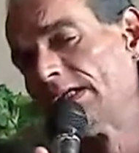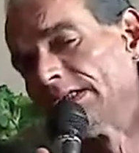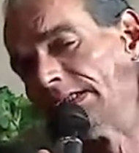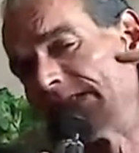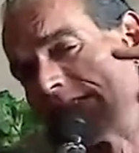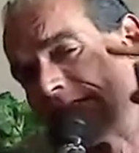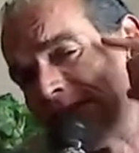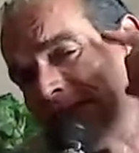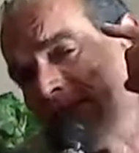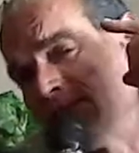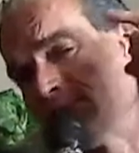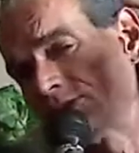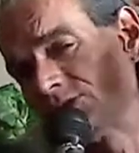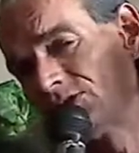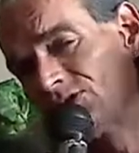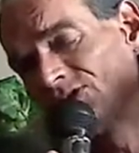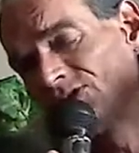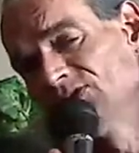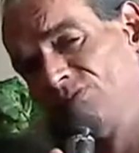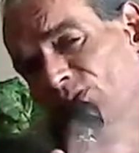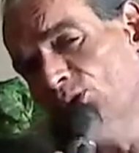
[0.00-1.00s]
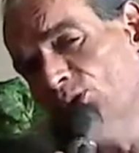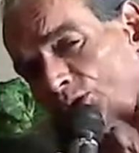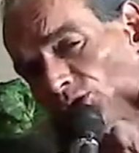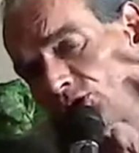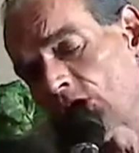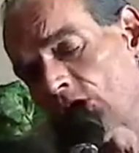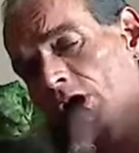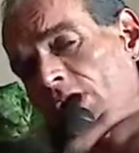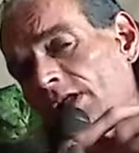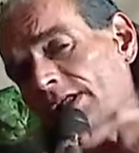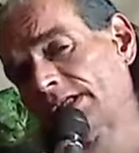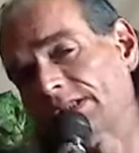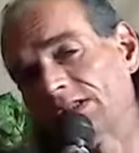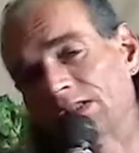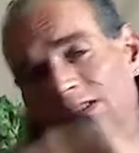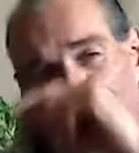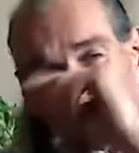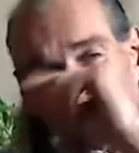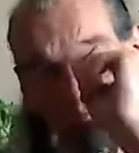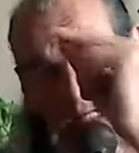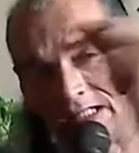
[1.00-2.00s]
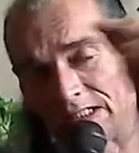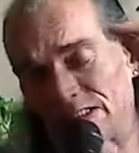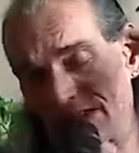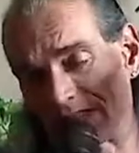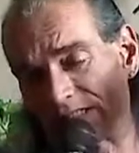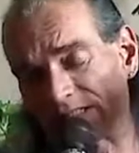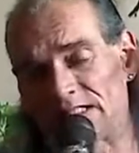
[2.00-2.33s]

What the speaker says: They were talking, they had these